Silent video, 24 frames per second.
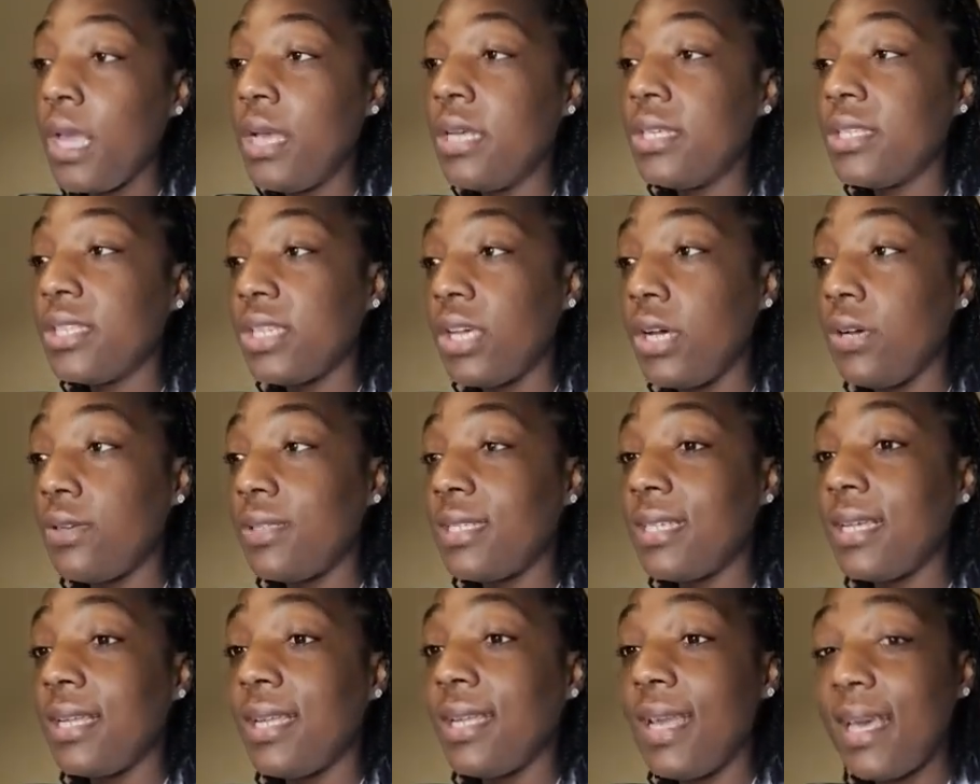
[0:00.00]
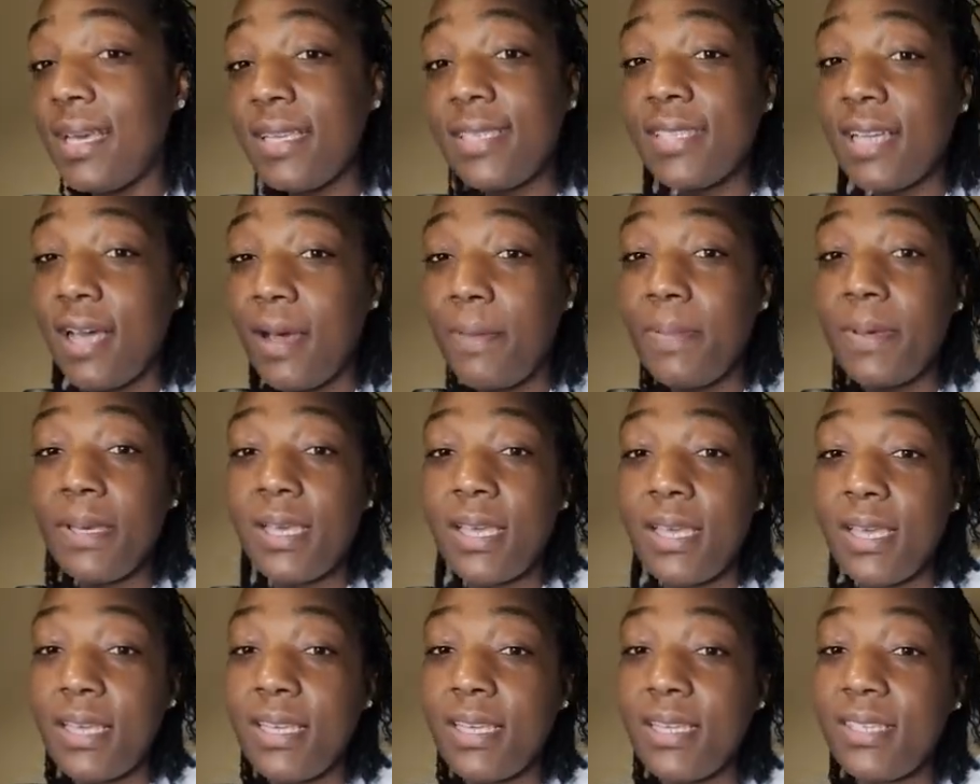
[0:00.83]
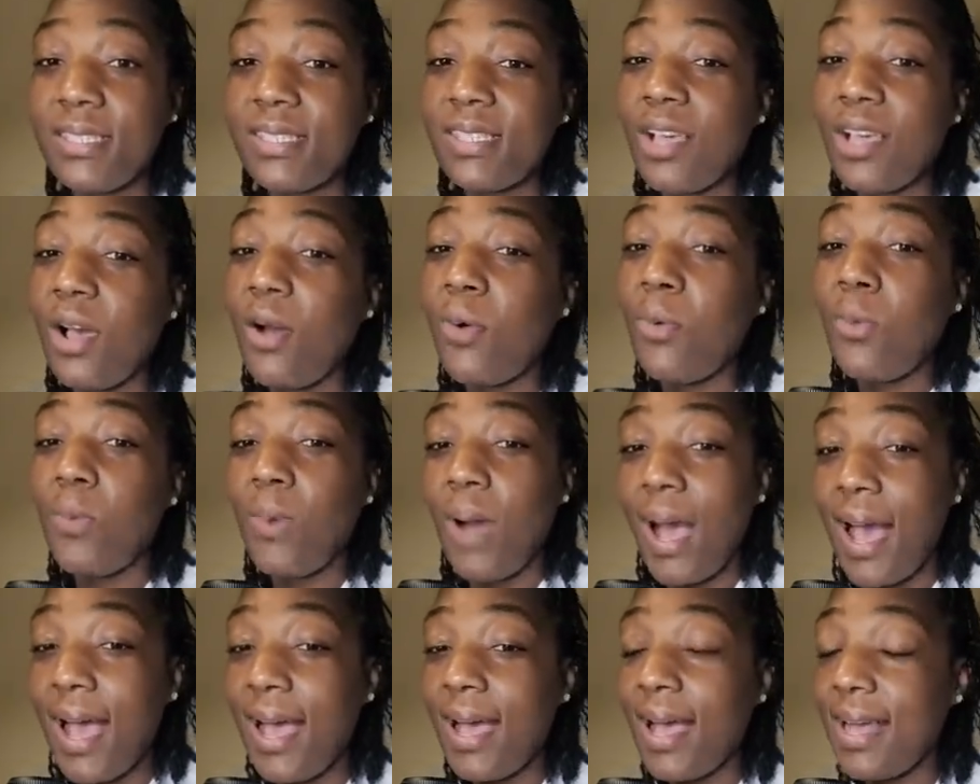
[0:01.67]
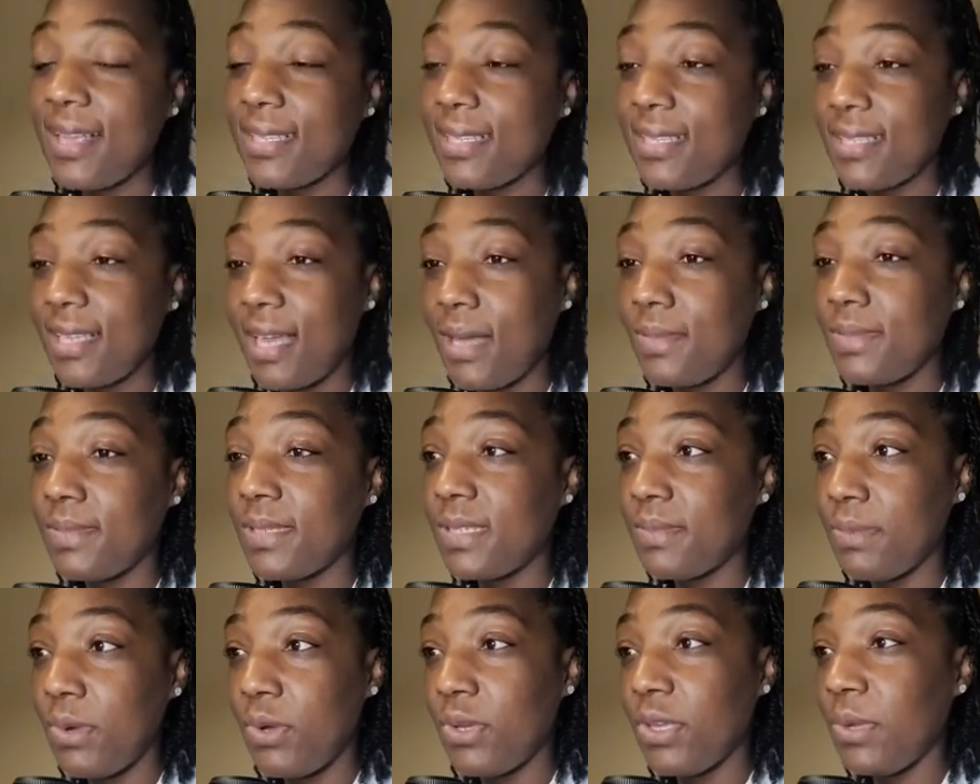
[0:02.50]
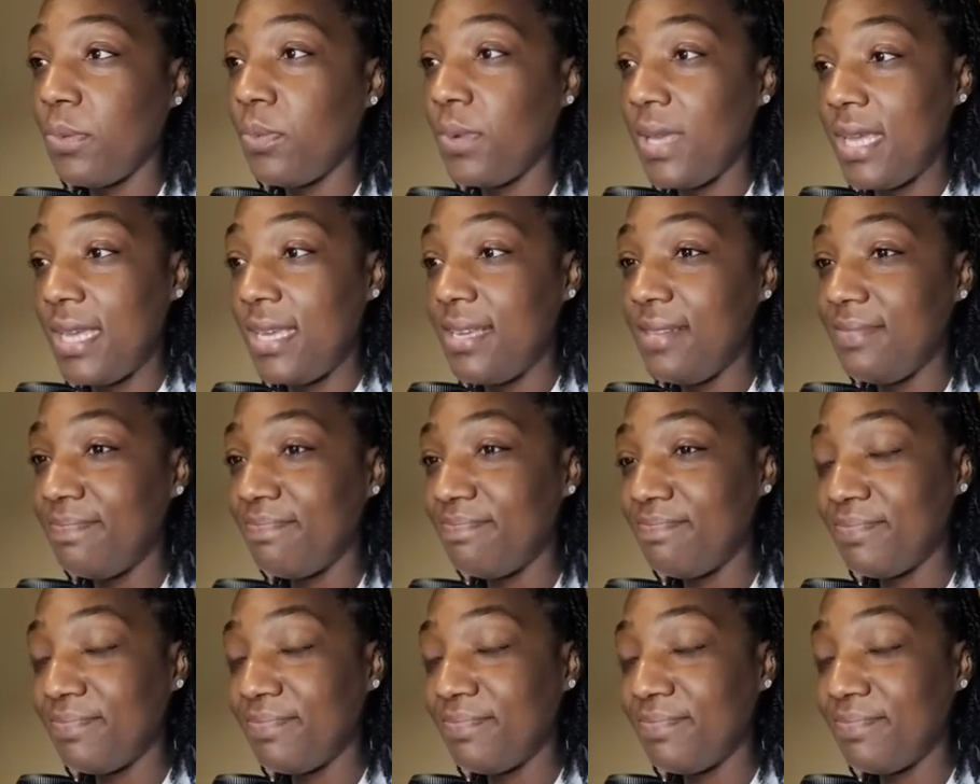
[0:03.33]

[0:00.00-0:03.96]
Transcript: So today's topic is why I stopped smoking weed.